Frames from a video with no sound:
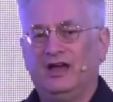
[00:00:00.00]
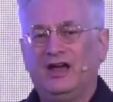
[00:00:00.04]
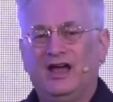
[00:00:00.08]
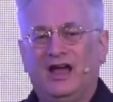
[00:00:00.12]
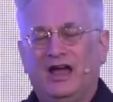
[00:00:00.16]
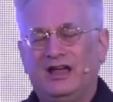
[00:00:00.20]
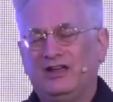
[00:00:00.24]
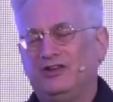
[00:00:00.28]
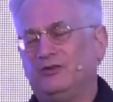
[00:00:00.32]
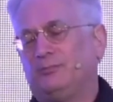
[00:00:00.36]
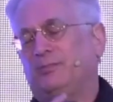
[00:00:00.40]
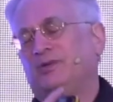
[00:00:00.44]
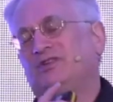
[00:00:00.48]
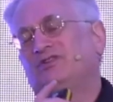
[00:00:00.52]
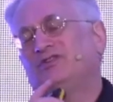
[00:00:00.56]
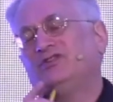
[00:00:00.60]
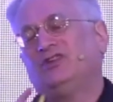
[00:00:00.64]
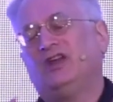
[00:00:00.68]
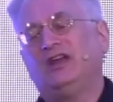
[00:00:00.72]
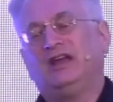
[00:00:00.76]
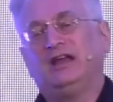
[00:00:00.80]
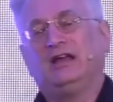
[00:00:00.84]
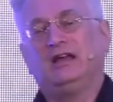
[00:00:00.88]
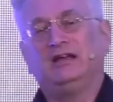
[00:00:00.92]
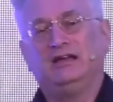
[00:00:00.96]
And it
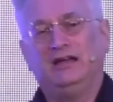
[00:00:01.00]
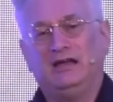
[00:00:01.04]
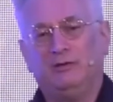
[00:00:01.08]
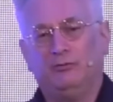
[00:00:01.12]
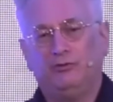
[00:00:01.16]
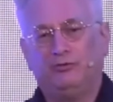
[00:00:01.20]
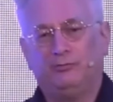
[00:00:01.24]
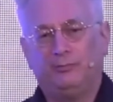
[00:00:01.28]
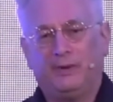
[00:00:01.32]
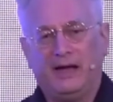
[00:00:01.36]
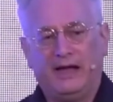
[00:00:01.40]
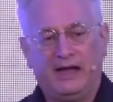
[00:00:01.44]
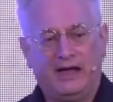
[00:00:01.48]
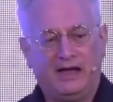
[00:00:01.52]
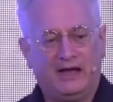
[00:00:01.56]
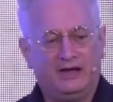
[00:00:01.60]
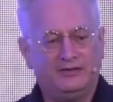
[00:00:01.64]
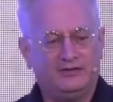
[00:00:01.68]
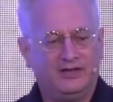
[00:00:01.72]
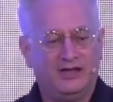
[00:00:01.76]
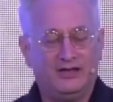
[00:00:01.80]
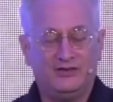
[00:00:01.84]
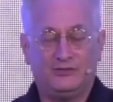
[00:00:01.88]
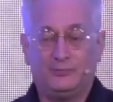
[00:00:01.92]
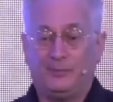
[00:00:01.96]
particularly is
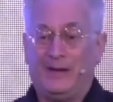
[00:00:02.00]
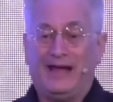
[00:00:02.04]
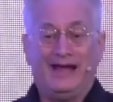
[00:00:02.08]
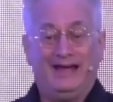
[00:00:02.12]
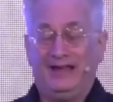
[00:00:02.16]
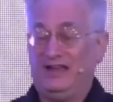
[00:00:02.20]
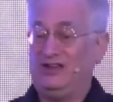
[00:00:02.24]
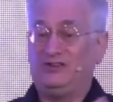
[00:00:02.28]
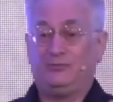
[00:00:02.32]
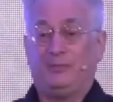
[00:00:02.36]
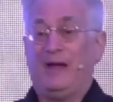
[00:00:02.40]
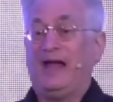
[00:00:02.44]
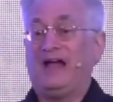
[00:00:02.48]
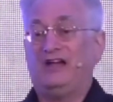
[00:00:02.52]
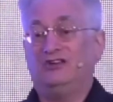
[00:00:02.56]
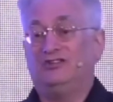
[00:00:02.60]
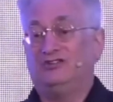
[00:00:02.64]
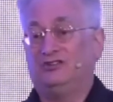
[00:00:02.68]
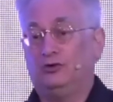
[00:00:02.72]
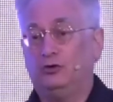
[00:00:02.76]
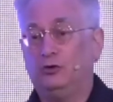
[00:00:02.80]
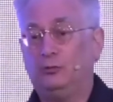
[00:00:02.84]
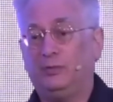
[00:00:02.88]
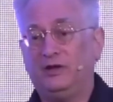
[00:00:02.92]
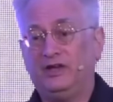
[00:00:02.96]
bad,
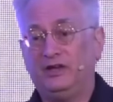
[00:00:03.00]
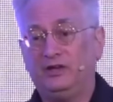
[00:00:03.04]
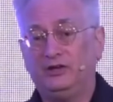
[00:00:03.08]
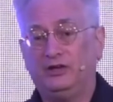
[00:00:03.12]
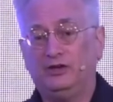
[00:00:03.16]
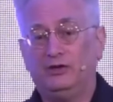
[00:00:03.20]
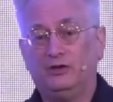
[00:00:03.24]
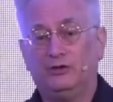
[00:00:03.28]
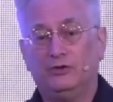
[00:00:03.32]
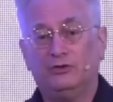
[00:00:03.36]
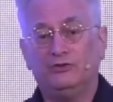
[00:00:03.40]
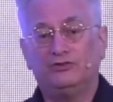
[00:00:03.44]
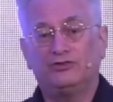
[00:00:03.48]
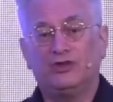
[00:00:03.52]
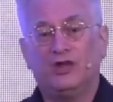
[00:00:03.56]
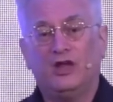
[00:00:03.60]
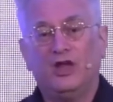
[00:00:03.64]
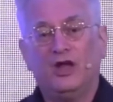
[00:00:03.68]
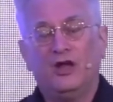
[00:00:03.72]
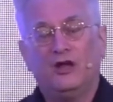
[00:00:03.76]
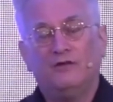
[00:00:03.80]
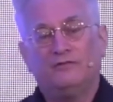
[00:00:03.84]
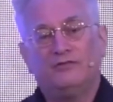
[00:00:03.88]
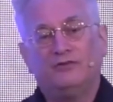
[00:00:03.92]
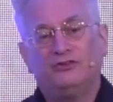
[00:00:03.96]
still being used
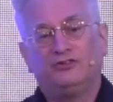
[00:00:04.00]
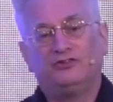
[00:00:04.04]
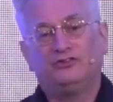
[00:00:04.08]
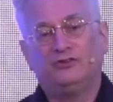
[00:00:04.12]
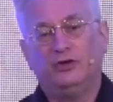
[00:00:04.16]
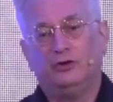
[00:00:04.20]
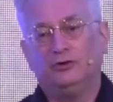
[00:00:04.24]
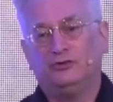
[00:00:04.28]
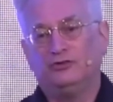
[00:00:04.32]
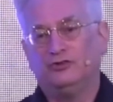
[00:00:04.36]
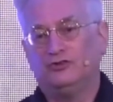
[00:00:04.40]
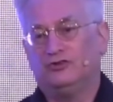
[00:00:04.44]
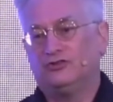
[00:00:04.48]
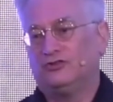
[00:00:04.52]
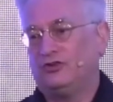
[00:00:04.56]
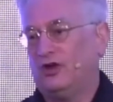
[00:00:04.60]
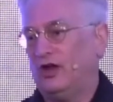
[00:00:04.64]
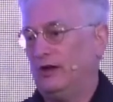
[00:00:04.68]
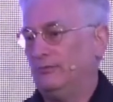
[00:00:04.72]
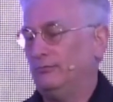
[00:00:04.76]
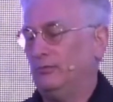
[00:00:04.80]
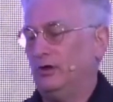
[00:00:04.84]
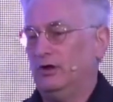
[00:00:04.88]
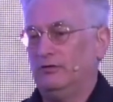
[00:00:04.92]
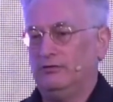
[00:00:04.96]
for students
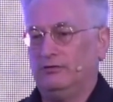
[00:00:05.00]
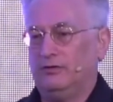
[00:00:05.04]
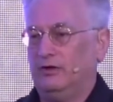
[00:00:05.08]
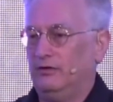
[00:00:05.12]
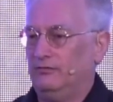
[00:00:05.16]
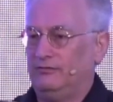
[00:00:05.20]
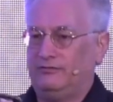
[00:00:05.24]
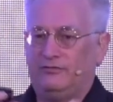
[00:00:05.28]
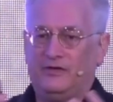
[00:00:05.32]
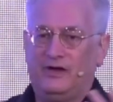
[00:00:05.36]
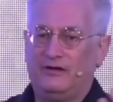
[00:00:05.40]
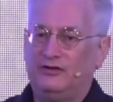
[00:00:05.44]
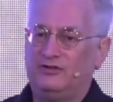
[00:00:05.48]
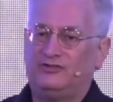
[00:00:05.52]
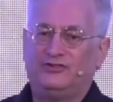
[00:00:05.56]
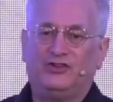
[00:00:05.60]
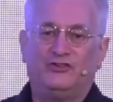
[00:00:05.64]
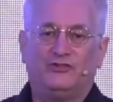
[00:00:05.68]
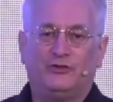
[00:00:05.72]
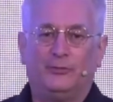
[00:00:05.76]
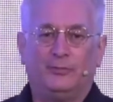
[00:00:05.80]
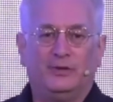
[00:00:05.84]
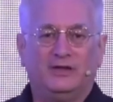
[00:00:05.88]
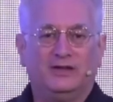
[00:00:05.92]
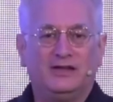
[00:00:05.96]
of various
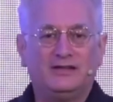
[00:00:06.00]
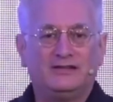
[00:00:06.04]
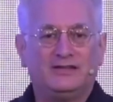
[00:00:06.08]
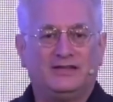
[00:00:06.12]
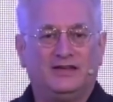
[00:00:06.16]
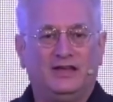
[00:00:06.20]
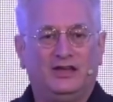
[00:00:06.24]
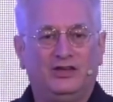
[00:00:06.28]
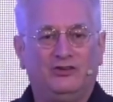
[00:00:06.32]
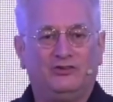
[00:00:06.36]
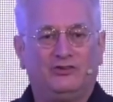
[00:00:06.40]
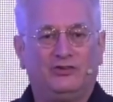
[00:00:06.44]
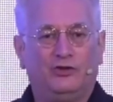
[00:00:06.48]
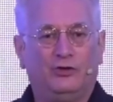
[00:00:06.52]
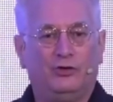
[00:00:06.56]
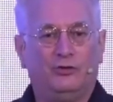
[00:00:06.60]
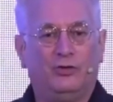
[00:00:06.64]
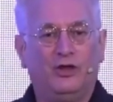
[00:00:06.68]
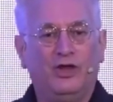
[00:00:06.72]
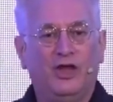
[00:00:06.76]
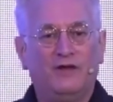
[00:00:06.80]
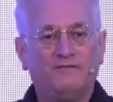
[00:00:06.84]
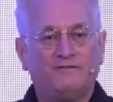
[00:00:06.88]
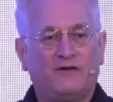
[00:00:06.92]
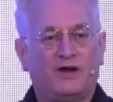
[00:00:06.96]
disabilities who
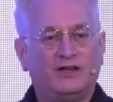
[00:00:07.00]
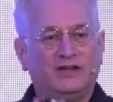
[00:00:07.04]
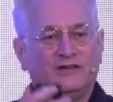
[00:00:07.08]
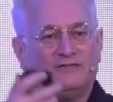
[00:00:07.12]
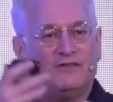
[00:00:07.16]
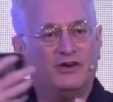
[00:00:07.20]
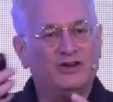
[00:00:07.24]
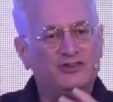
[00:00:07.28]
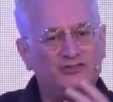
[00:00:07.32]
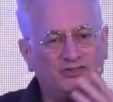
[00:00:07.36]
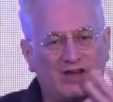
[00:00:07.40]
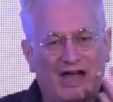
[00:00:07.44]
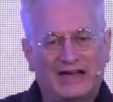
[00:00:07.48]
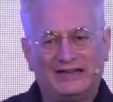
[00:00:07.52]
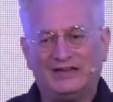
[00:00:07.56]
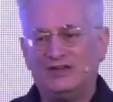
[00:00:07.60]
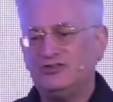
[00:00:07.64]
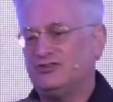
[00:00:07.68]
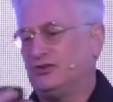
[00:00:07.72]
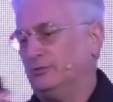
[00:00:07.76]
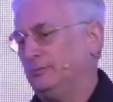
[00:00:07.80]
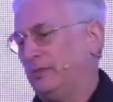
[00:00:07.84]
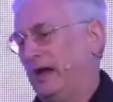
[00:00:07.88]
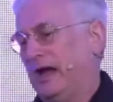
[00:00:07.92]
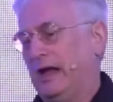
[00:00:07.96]
find it very
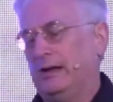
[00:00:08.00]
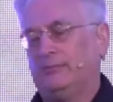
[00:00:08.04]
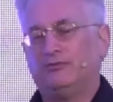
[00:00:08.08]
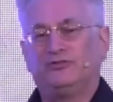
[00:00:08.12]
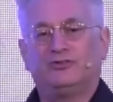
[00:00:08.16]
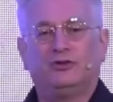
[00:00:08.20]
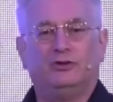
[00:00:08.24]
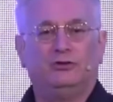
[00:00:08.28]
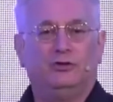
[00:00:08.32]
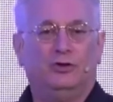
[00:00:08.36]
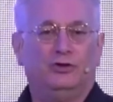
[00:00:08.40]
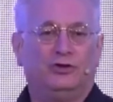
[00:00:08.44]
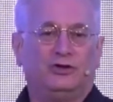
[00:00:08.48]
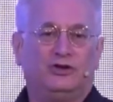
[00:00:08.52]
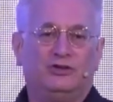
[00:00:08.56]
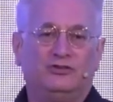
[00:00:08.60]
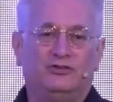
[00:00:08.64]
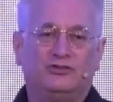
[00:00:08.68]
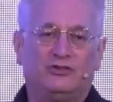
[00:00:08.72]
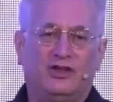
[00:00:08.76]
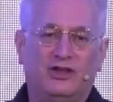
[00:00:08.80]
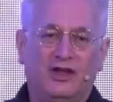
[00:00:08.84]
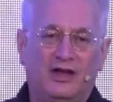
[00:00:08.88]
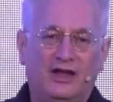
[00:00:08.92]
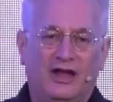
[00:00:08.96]
challenging perhaps to look
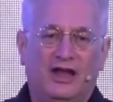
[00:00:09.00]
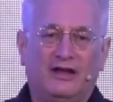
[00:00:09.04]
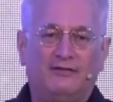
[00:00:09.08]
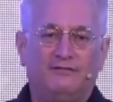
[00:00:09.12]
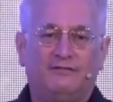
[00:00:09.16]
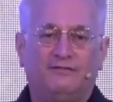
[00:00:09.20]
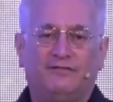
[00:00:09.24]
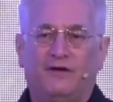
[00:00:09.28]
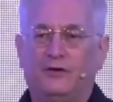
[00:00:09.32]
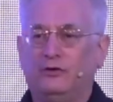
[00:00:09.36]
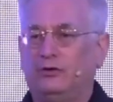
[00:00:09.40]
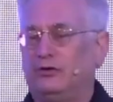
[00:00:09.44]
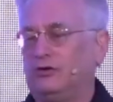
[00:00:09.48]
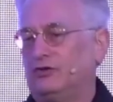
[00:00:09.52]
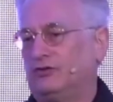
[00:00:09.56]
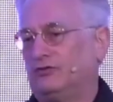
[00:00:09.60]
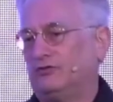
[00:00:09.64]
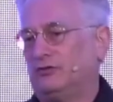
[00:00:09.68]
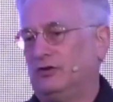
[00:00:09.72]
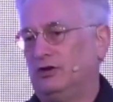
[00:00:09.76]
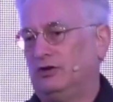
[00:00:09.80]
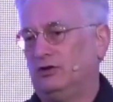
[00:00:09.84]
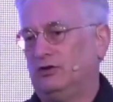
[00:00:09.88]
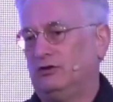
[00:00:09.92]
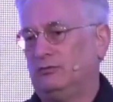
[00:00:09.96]
and focus for
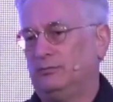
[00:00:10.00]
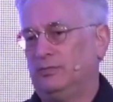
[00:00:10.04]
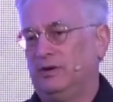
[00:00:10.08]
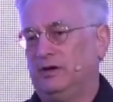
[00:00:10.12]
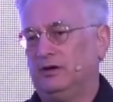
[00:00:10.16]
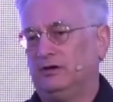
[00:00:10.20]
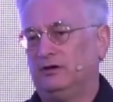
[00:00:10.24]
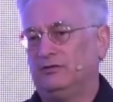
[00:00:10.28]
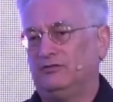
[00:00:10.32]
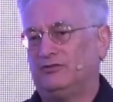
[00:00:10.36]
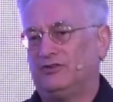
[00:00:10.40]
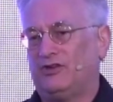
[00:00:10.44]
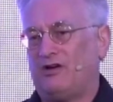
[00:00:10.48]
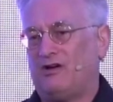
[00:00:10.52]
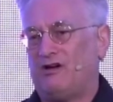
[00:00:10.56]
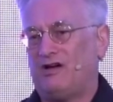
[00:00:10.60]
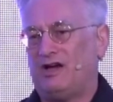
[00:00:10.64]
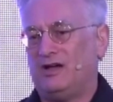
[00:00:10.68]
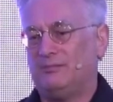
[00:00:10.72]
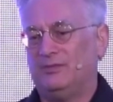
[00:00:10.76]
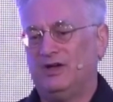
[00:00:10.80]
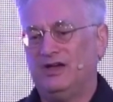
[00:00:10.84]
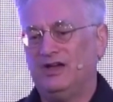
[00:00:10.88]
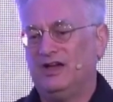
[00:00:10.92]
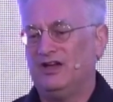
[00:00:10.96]
a long period of time.
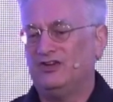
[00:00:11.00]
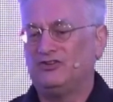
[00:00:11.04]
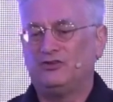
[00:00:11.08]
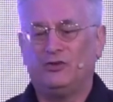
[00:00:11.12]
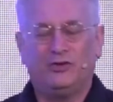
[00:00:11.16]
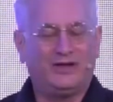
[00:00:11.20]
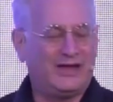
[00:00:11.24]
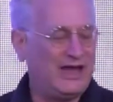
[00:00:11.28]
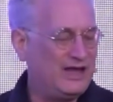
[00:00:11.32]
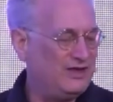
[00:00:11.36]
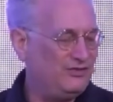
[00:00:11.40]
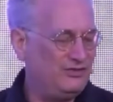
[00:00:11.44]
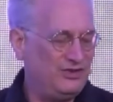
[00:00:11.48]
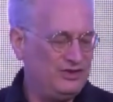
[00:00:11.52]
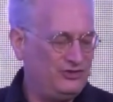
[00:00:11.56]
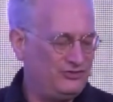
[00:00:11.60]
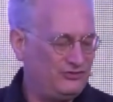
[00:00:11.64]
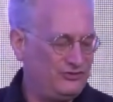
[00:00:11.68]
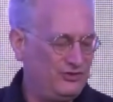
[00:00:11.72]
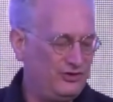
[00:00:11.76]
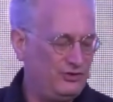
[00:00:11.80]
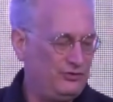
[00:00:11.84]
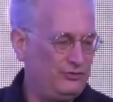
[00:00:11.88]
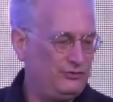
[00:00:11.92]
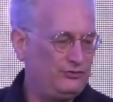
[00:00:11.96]
So again, these
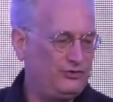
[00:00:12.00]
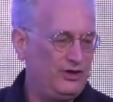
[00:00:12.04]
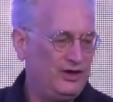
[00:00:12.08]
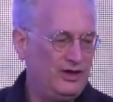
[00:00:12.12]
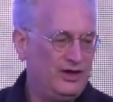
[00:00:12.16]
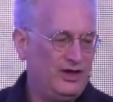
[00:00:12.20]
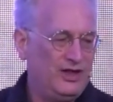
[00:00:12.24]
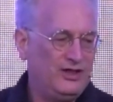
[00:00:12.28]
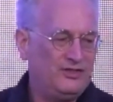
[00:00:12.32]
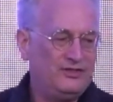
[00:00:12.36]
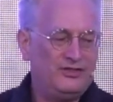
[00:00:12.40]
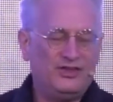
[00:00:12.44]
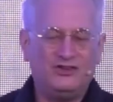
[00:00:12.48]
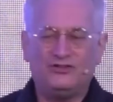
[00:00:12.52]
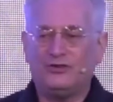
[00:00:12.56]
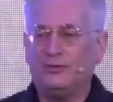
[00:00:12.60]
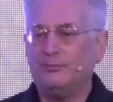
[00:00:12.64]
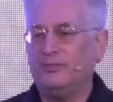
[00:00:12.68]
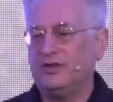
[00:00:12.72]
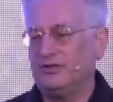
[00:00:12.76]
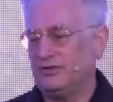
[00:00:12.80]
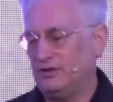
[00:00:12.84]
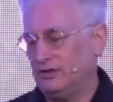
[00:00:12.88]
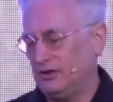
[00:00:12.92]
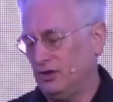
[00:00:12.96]
are
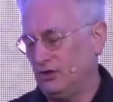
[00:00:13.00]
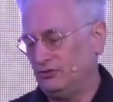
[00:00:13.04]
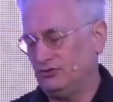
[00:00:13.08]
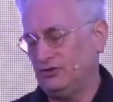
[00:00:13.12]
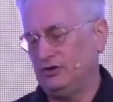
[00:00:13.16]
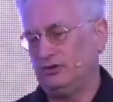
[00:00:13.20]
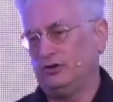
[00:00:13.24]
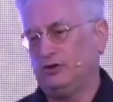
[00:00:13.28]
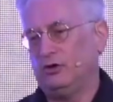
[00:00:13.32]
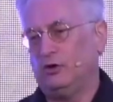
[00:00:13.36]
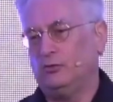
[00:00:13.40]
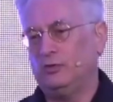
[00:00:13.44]
mythological.